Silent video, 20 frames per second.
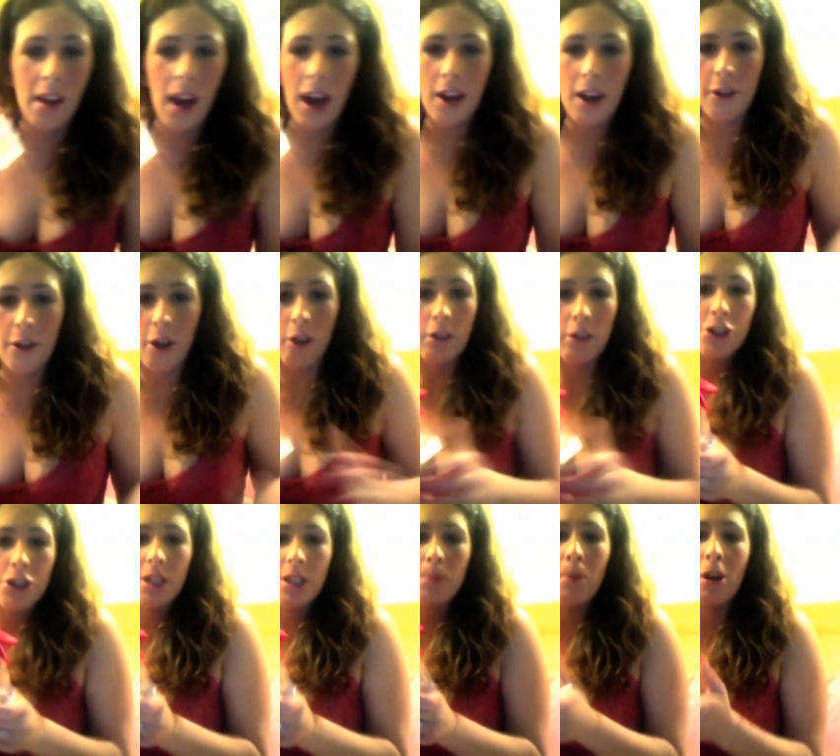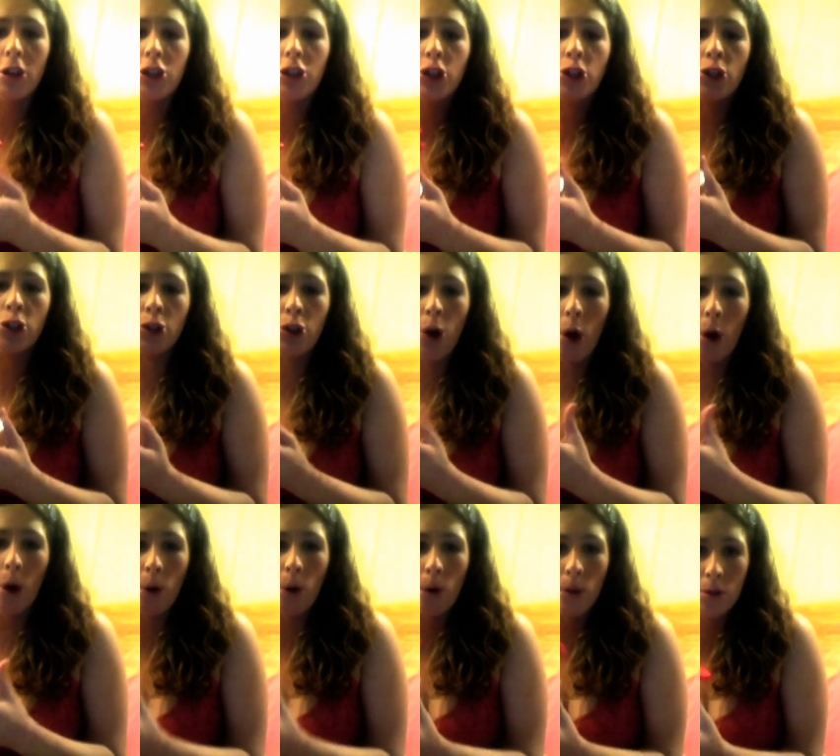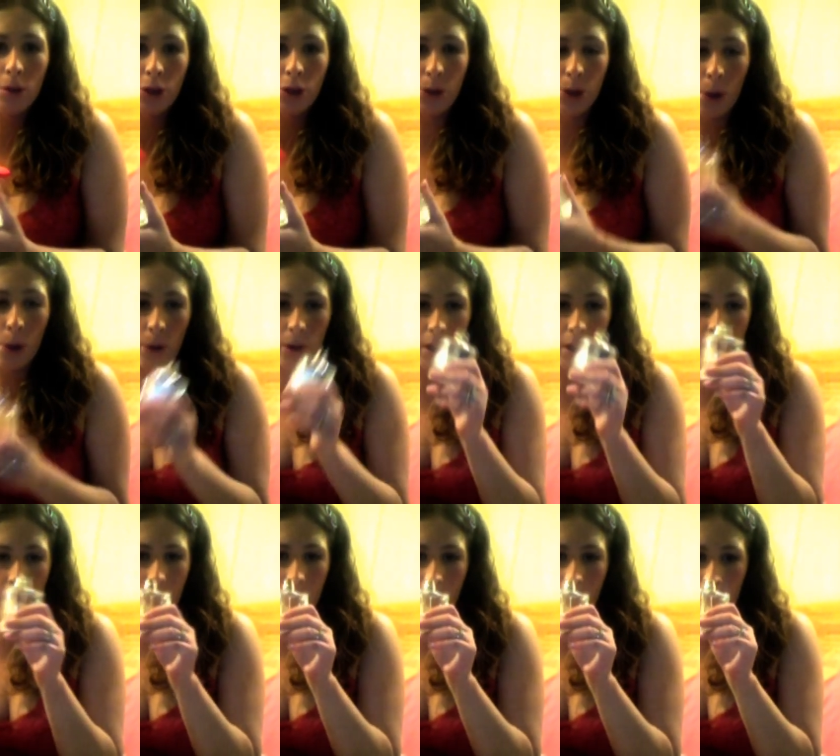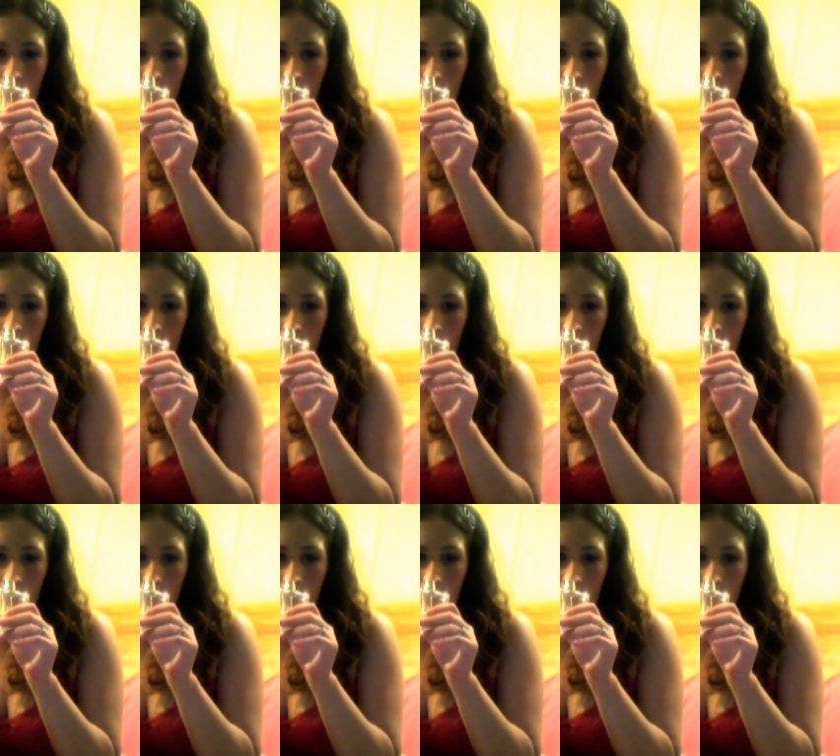I don't know. It just smells so so good.